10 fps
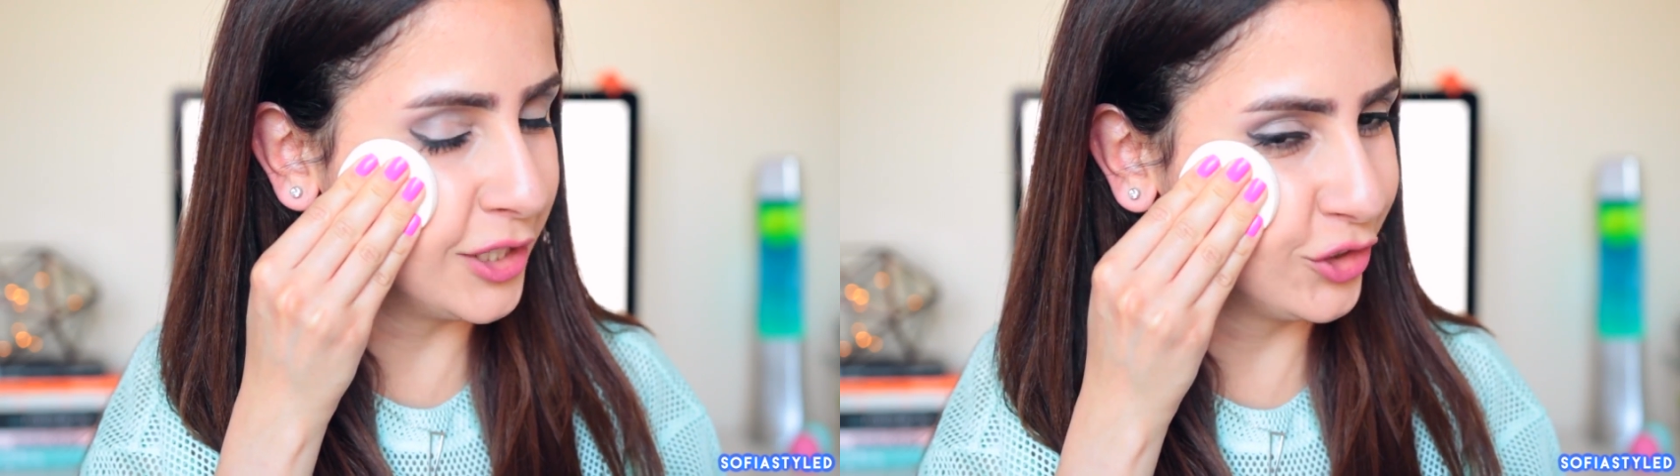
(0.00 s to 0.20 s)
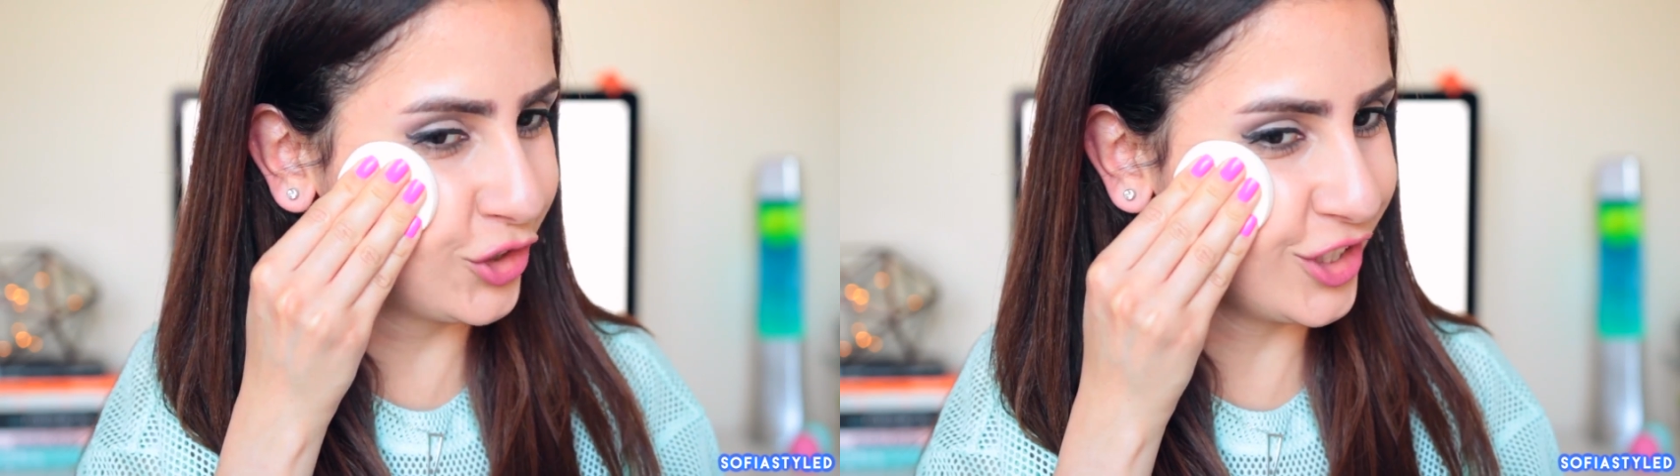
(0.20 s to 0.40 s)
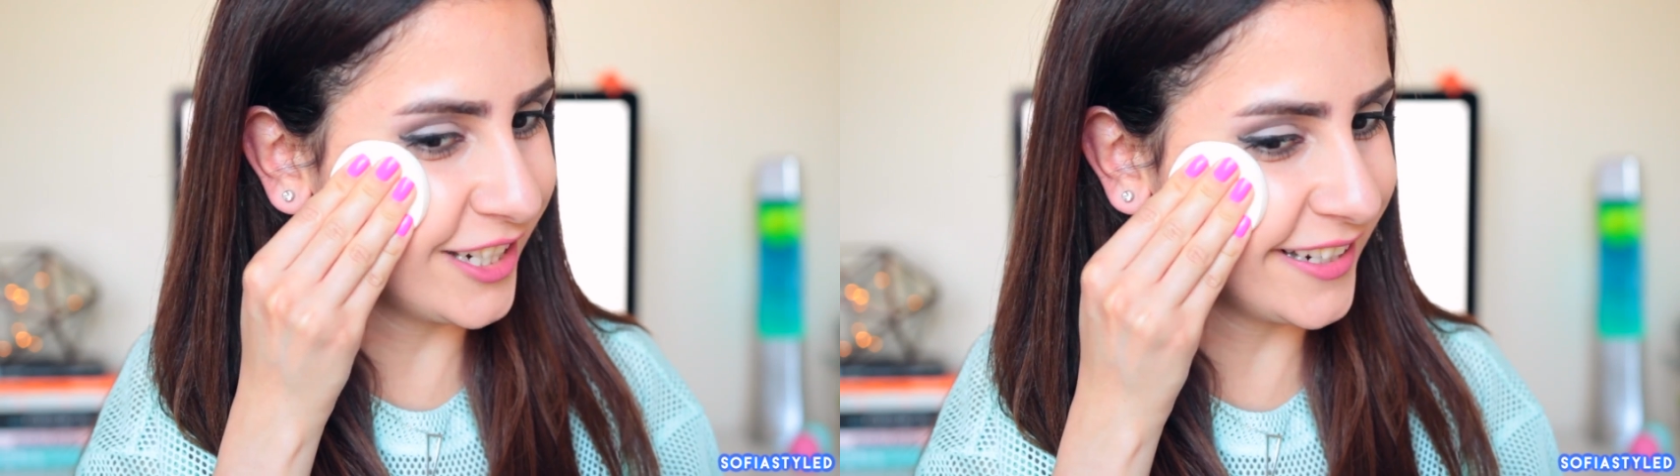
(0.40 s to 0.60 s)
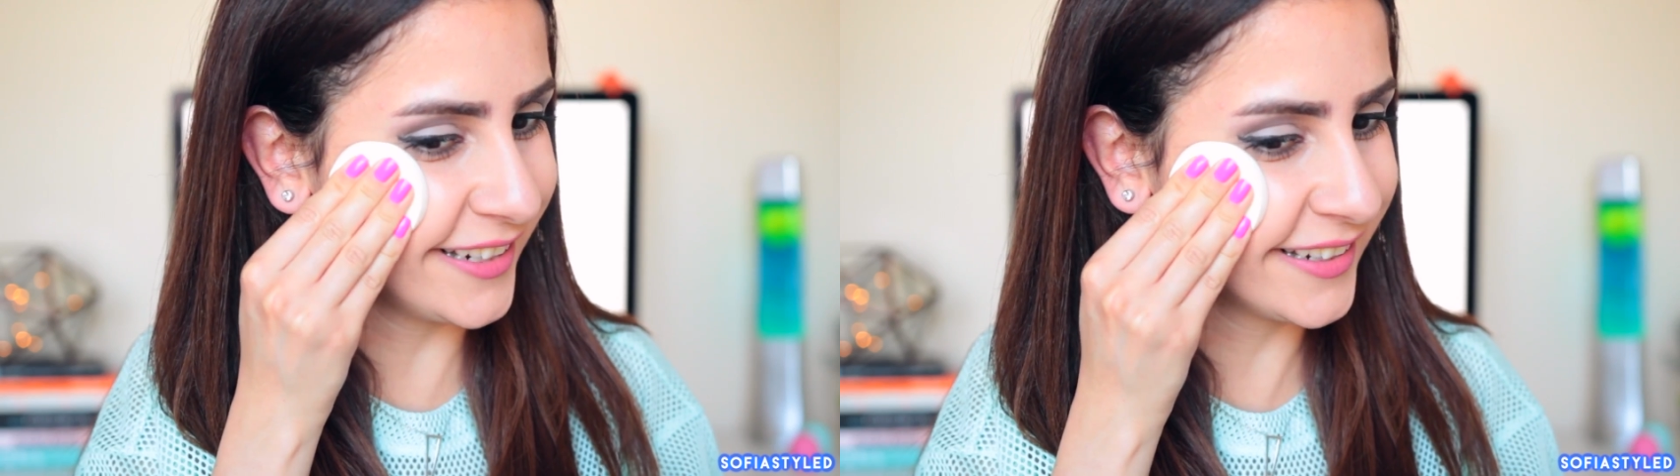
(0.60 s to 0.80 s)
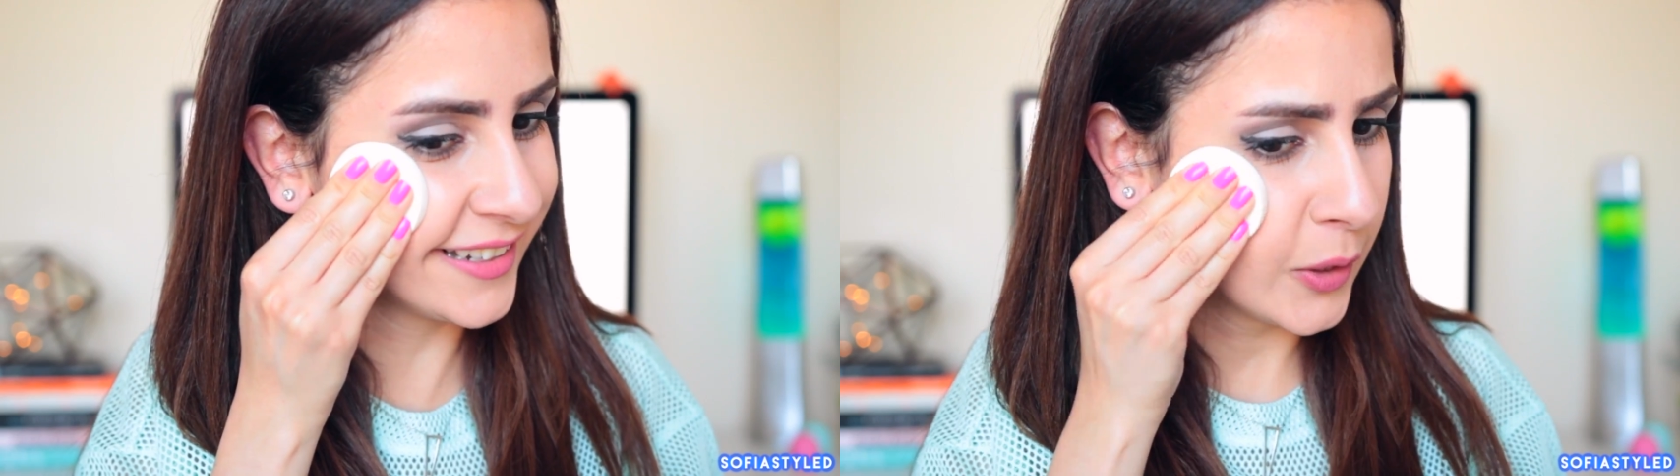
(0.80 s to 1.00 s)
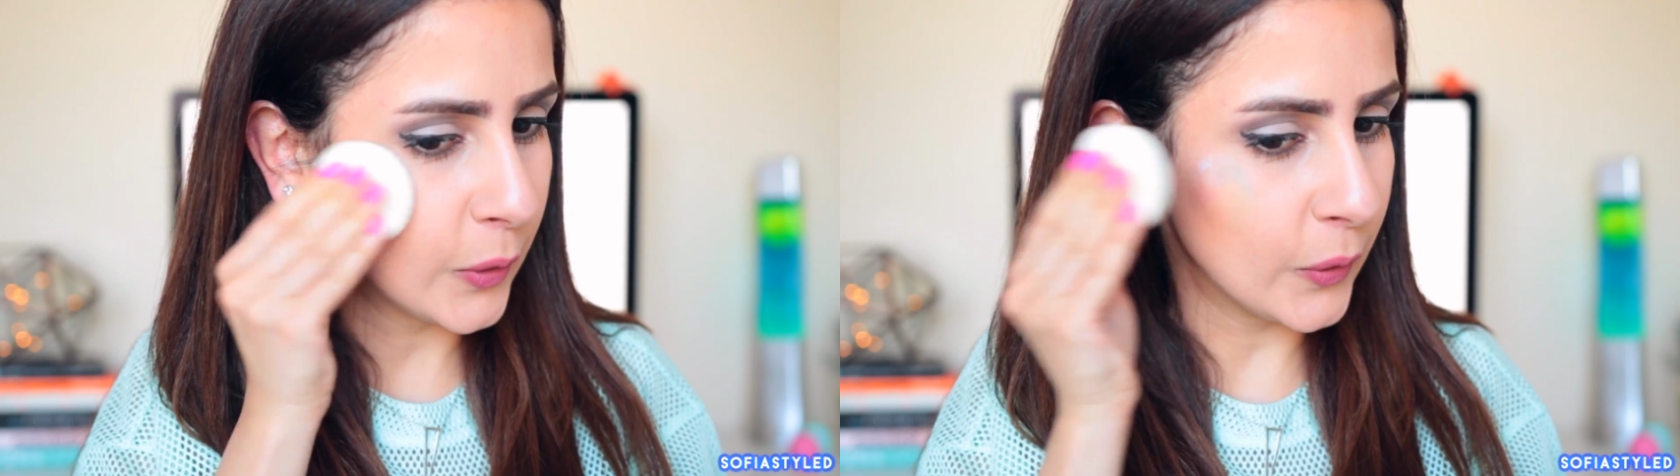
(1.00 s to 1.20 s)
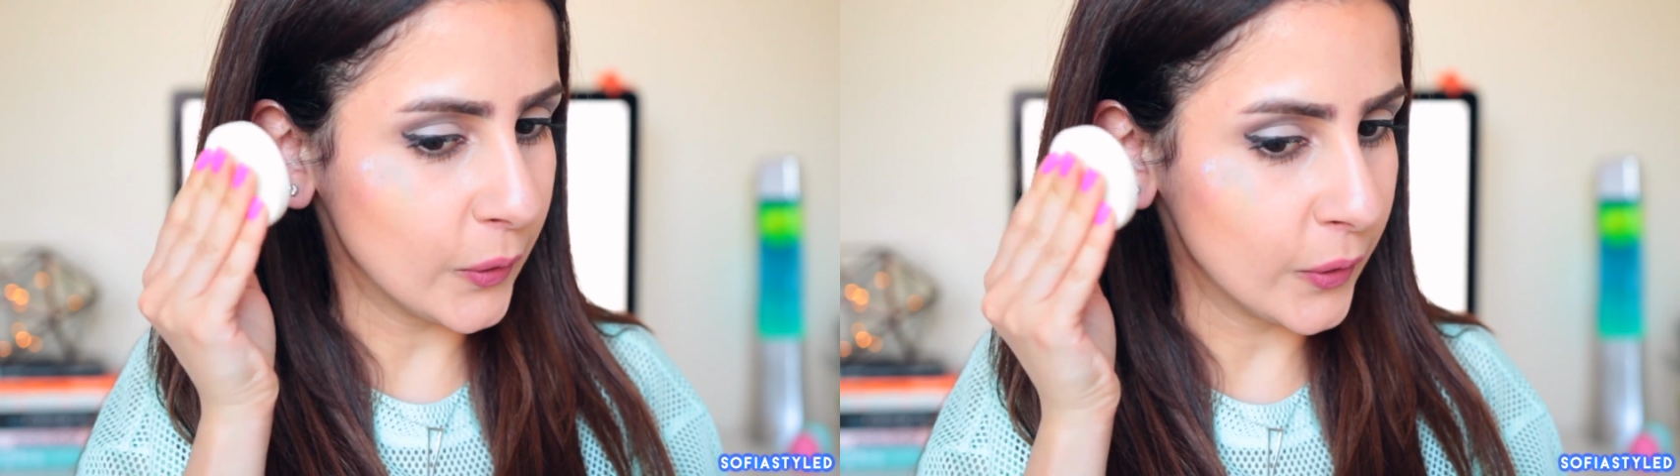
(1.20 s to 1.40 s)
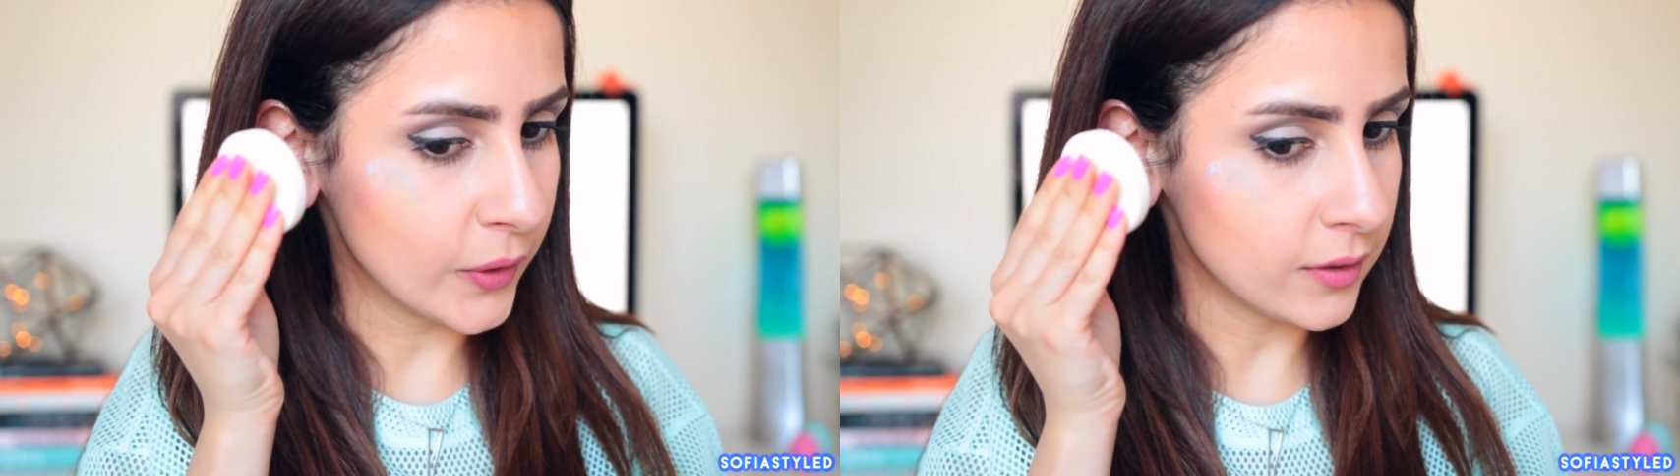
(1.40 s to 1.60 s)
cheek?
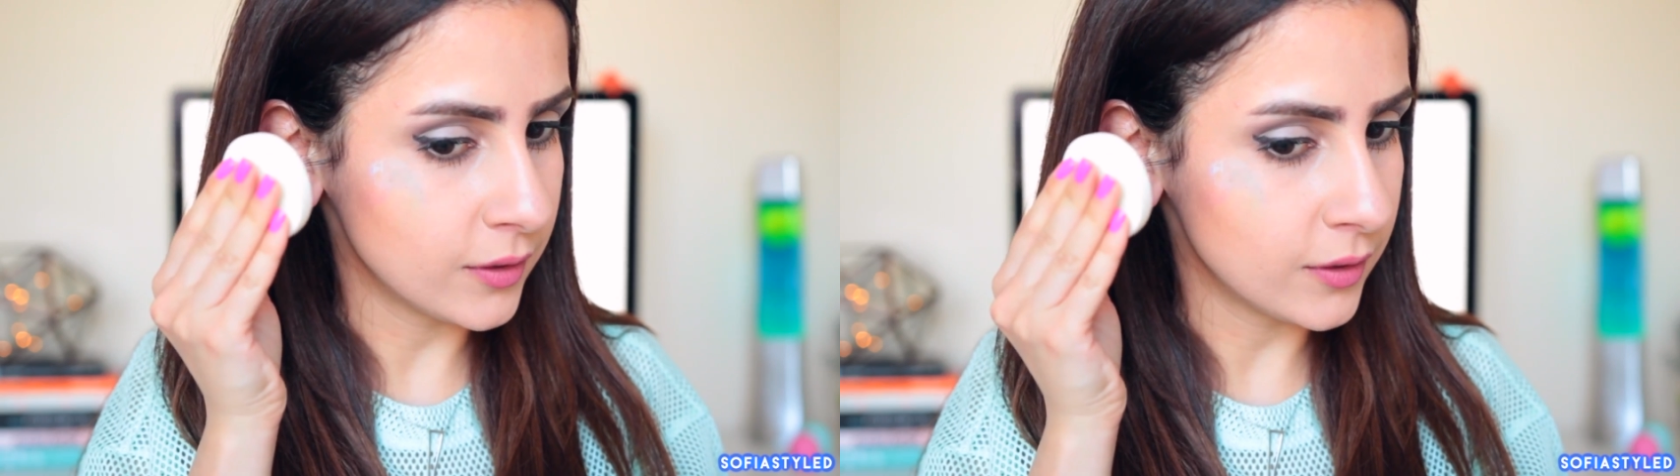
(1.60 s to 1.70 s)
Oh.